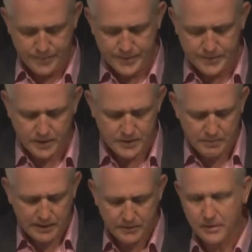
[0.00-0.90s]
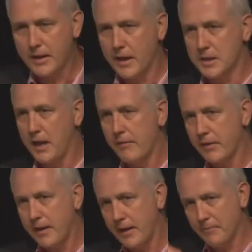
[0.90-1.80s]
So it's about, I guess,
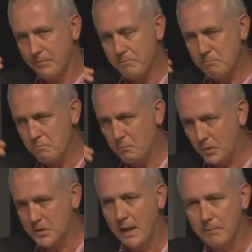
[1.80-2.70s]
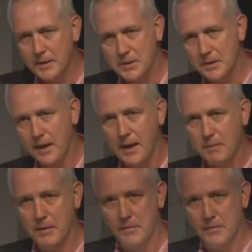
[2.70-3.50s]
having that what's happening today, but